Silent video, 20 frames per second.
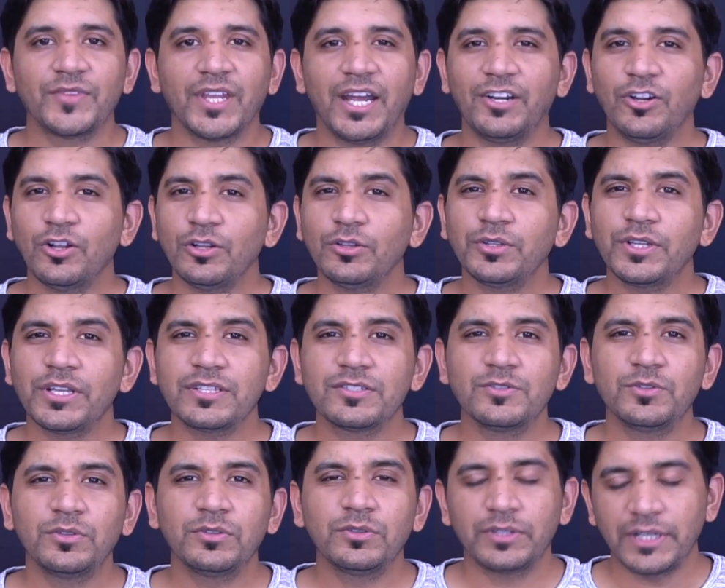And although there is
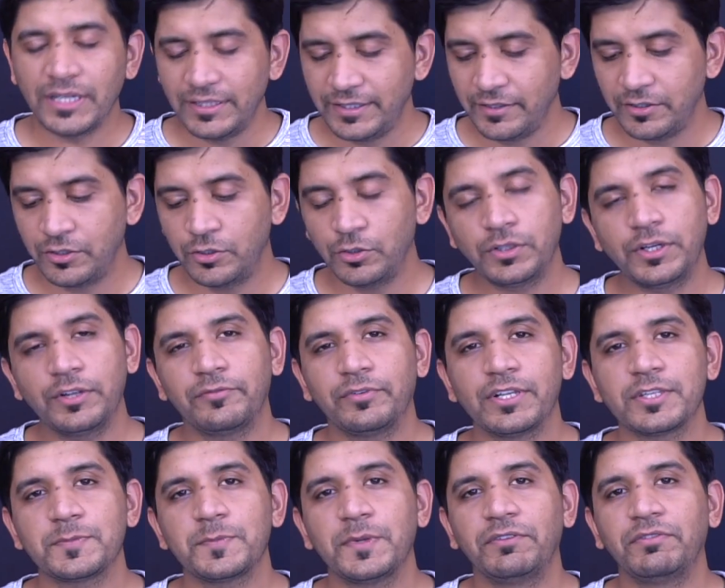no real good
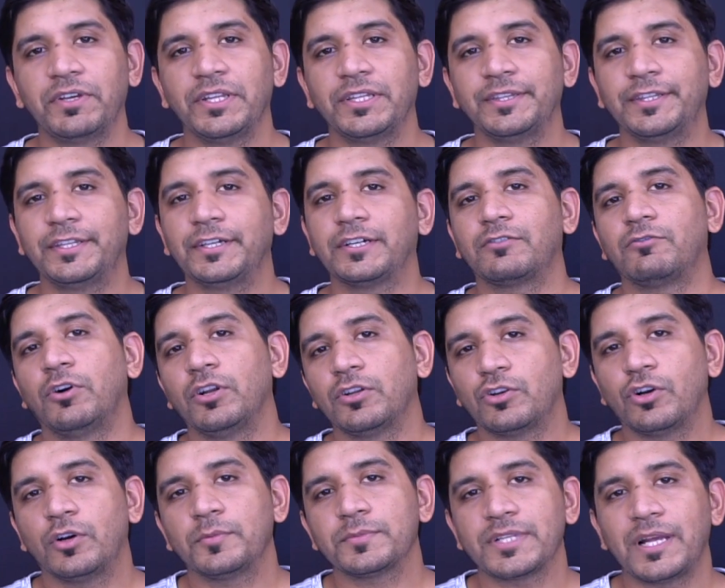difference between the
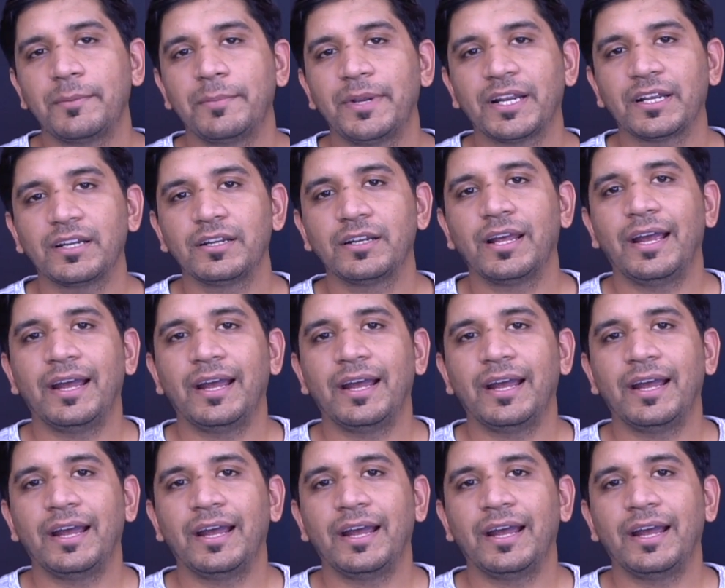Qualcomm Snapdragon